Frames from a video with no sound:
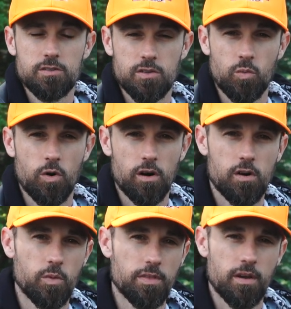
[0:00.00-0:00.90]
to
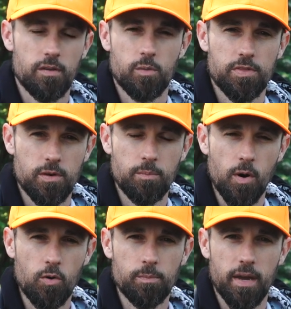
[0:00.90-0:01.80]
work with the
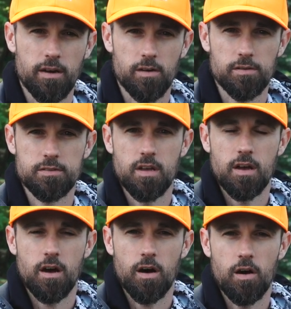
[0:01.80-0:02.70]
mold makers
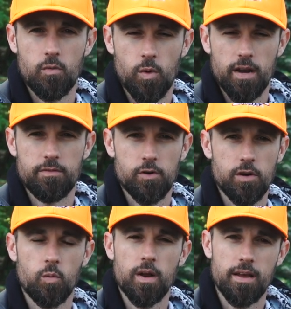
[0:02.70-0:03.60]
of whatever
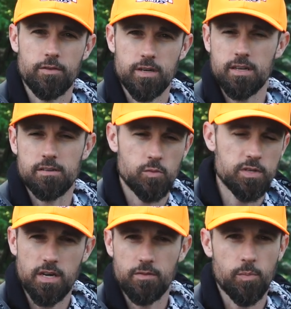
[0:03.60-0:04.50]
it is,
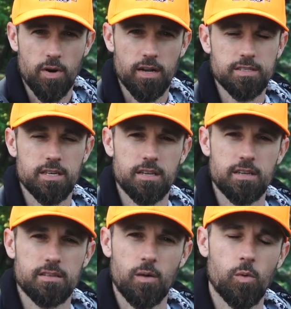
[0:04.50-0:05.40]
whichever project it
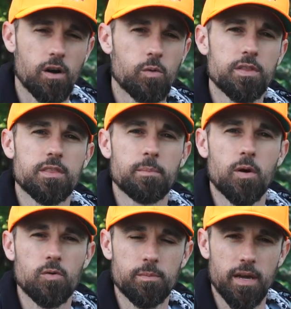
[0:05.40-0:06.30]
is. I work with the
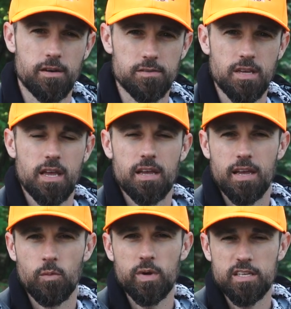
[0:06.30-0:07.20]
mold makers,
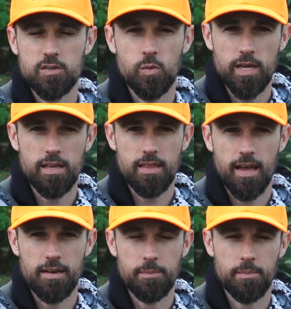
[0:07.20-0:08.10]
and we tweak
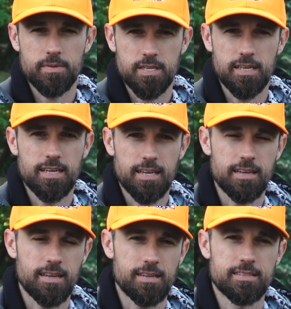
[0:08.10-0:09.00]
that to get
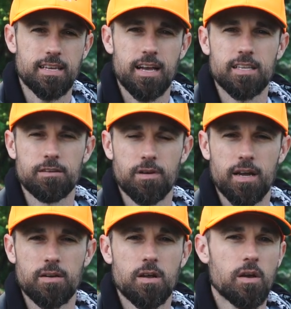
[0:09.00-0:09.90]
it exactly
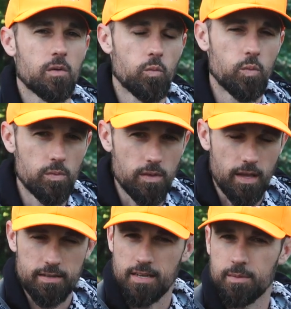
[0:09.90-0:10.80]
right. A
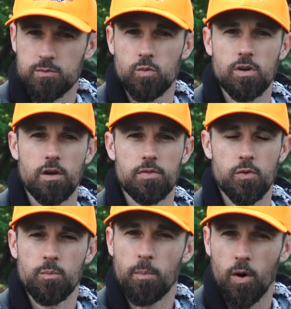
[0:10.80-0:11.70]
lot of times we'll go
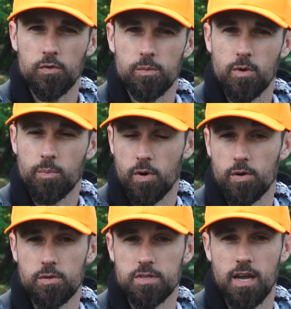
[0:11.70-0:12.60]
through multiple
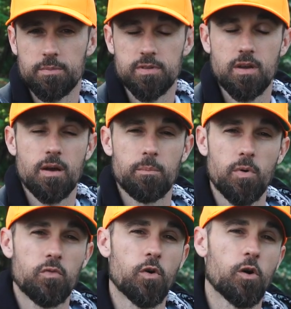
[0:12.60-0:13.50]
prototypes
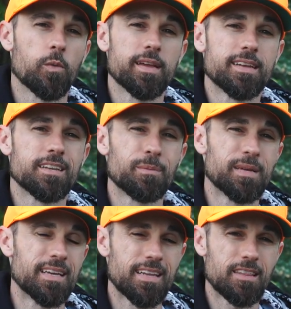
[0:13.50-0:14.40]
before we end
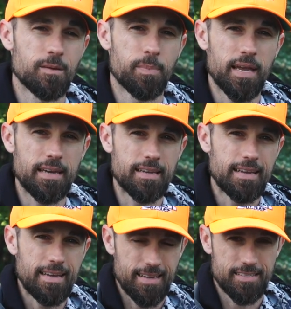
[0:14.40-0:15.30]
up getting the bait
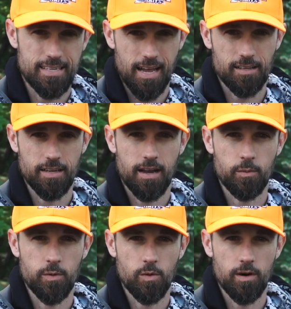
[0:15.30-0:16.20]
exactly how
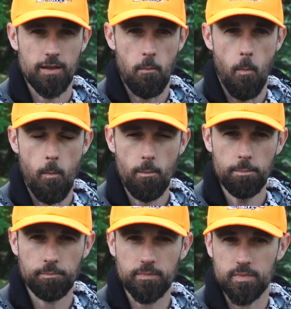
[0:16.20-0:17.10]
we want it.
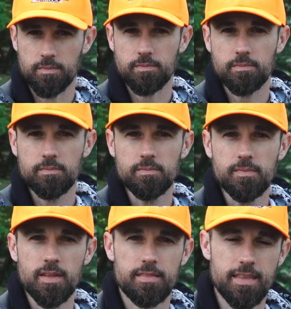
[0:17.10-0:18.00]

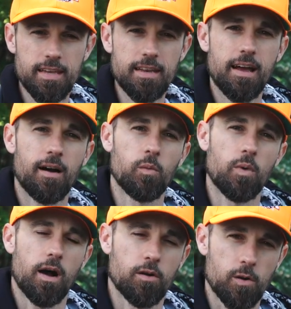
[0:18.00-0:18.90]
Then
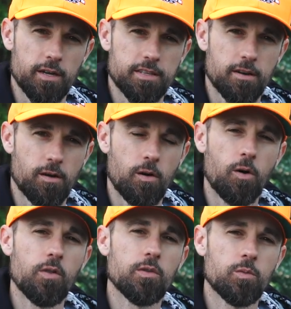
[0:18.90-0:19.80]
I'll go out there
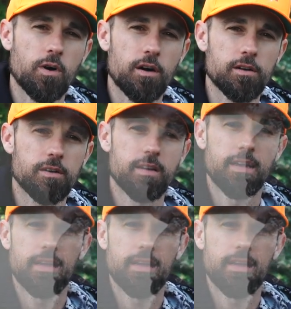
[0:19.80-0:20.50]
on the water,